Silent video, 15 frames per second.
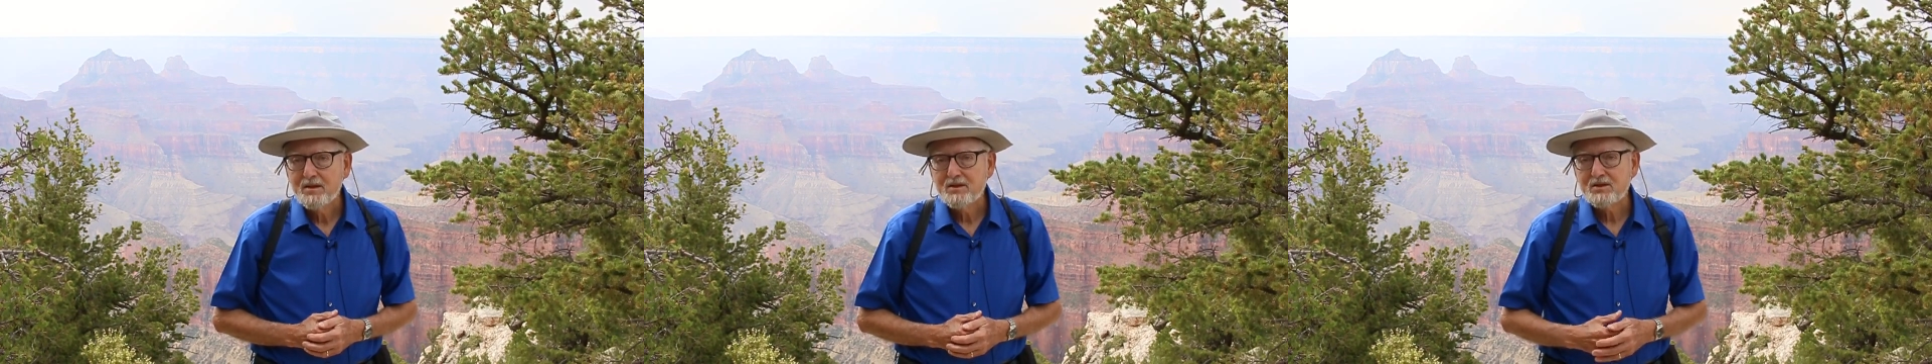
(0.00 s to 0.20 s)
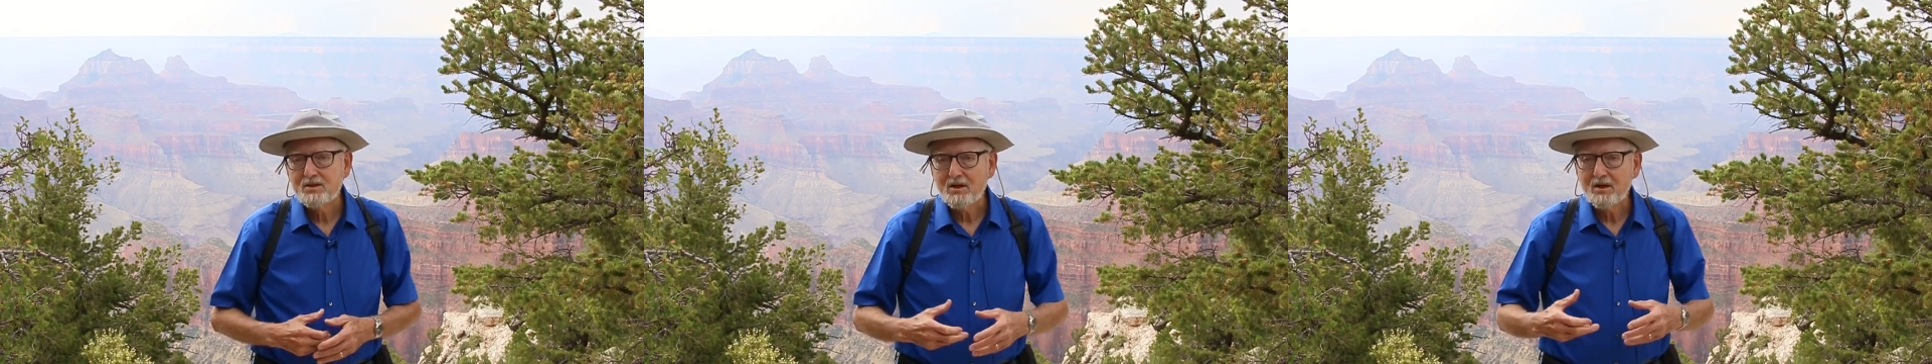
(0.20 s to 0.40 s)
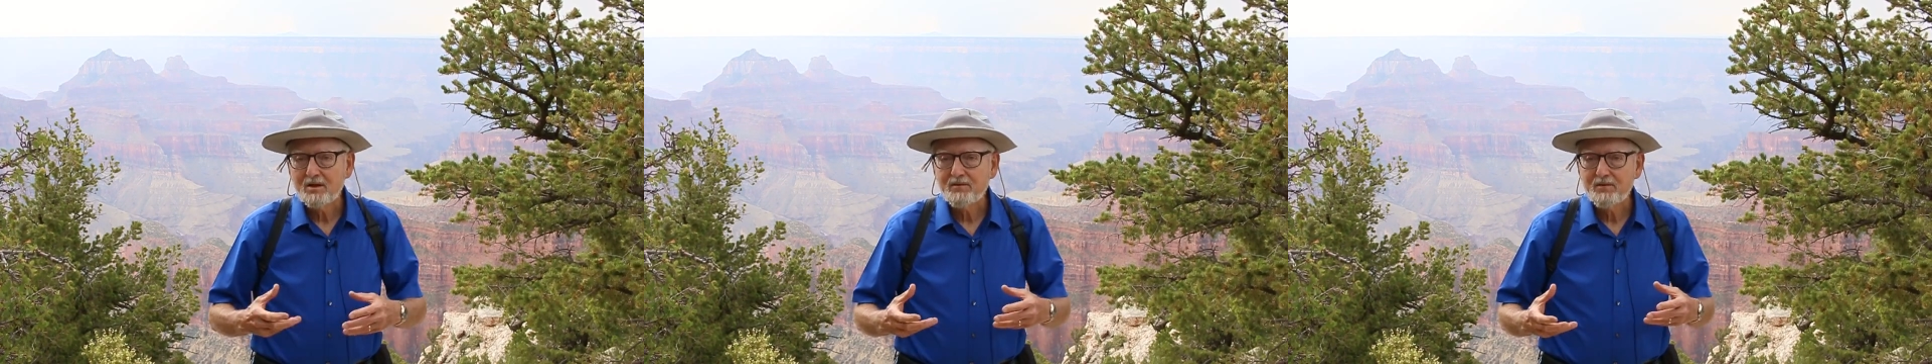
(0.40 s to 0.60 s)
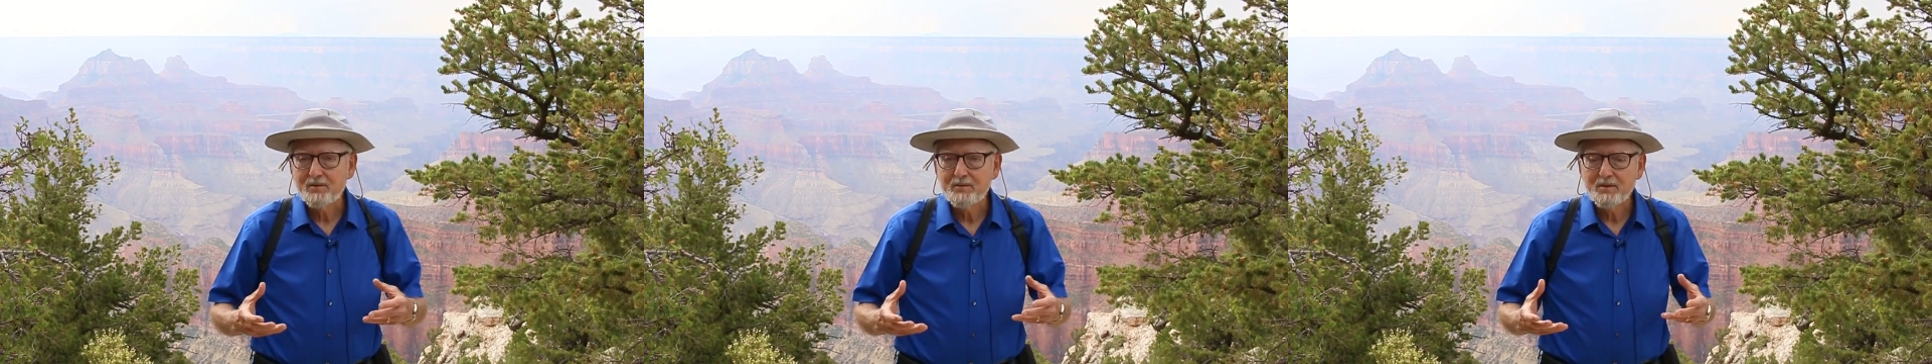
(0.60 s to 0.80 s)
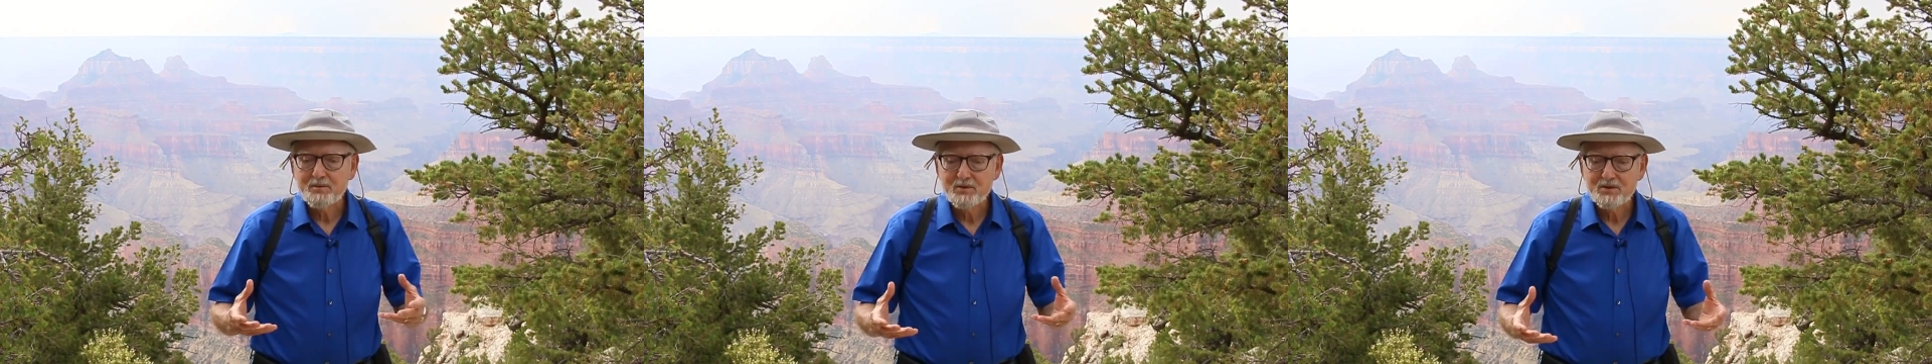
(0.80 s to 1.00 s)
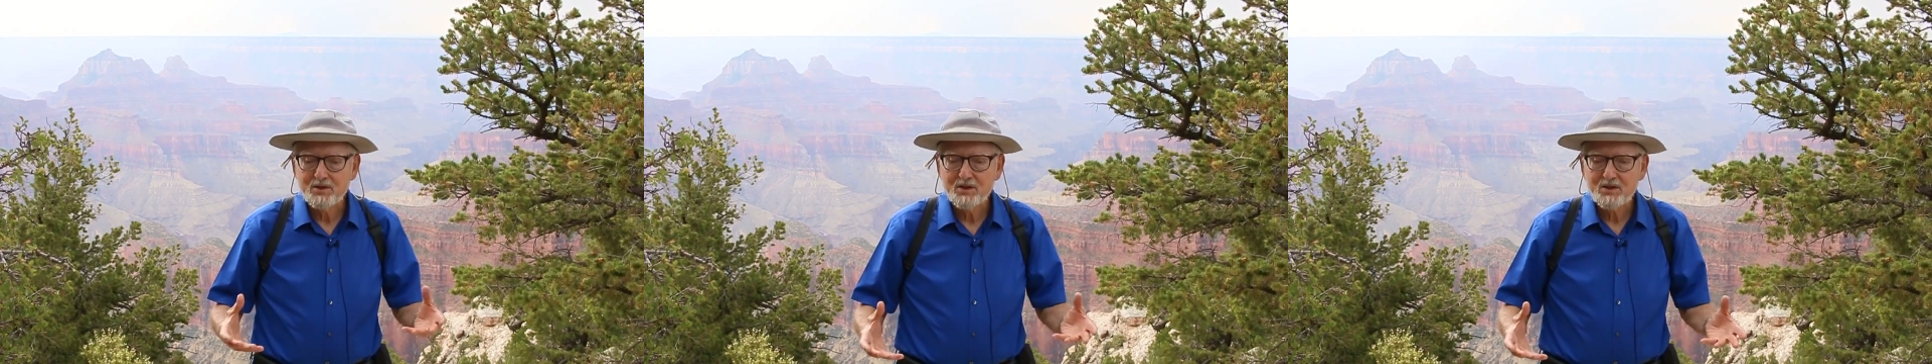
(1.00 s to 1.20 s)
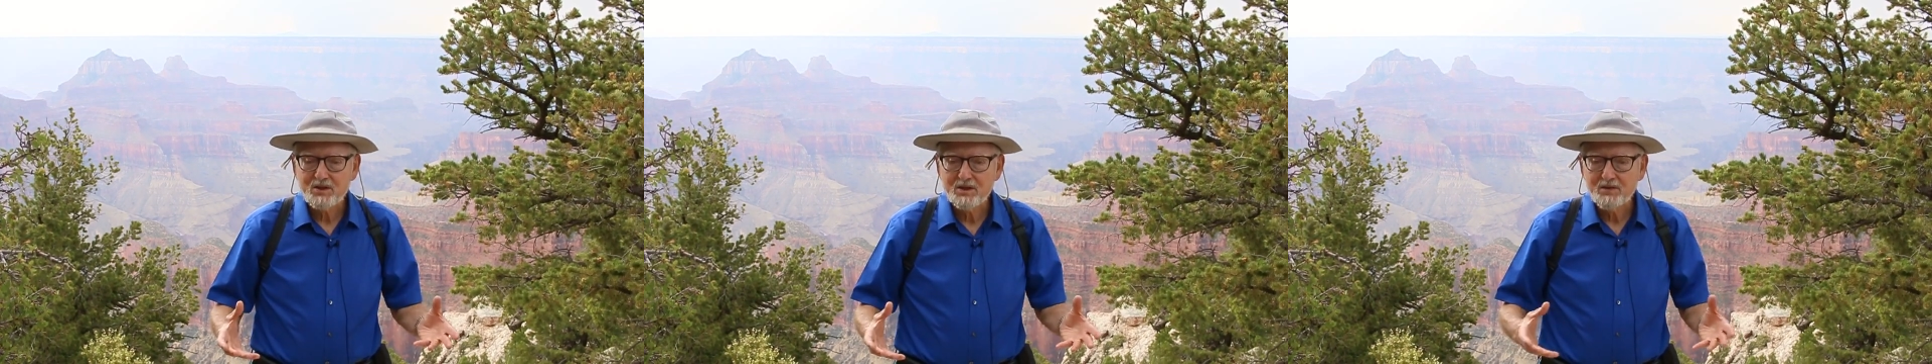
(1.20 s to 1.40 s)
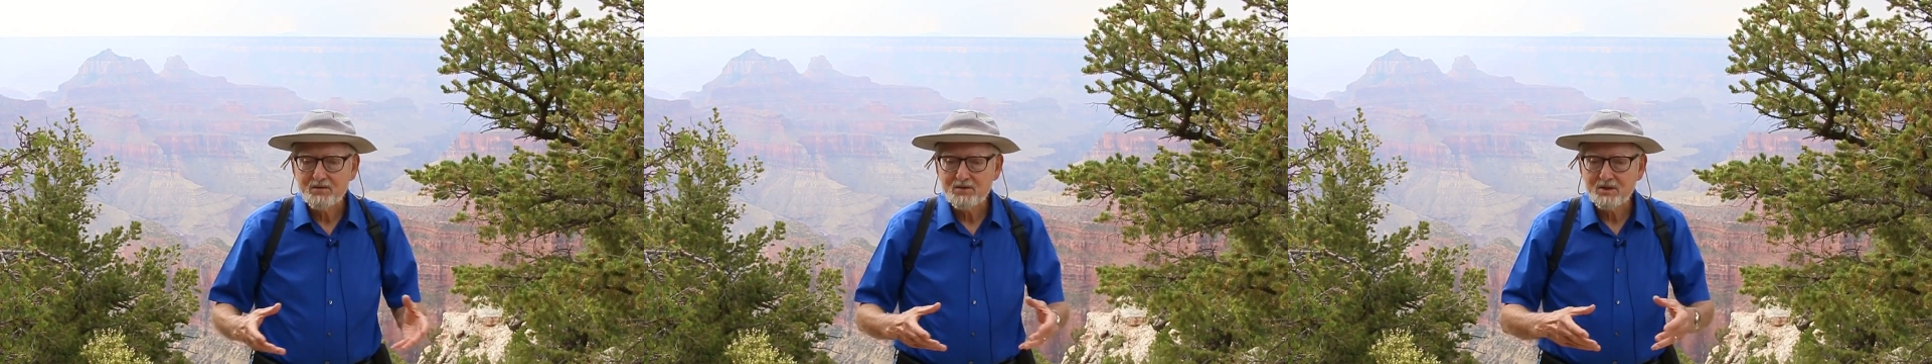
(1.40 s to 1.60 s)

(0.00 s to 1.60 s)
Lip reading: start from a position of